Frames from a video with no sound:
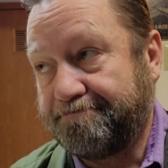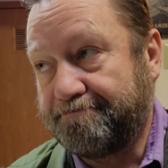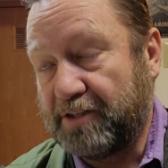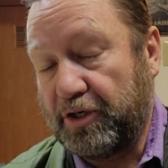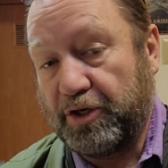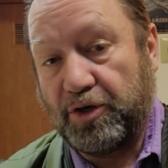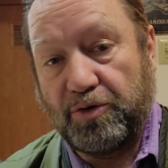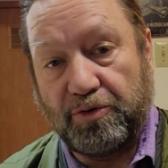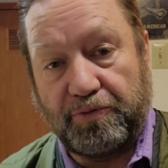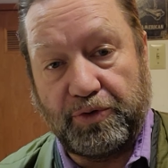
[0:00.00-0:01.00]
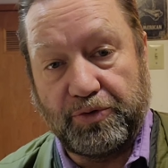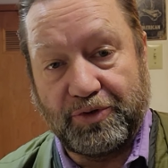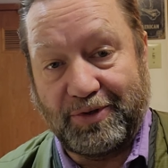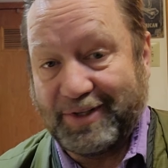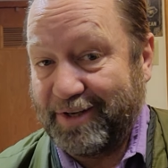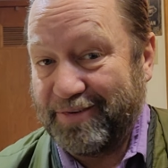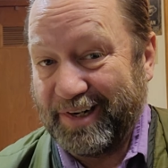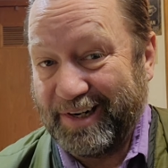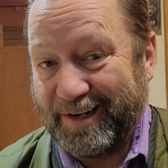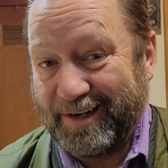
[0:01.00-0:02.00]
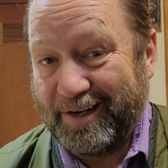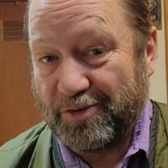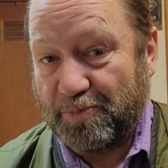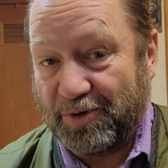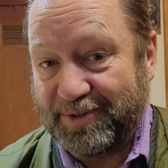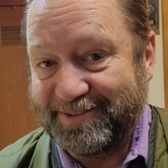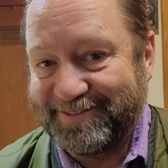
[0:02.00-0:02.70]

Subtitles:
there you go. The views on Definitely Not an Expert.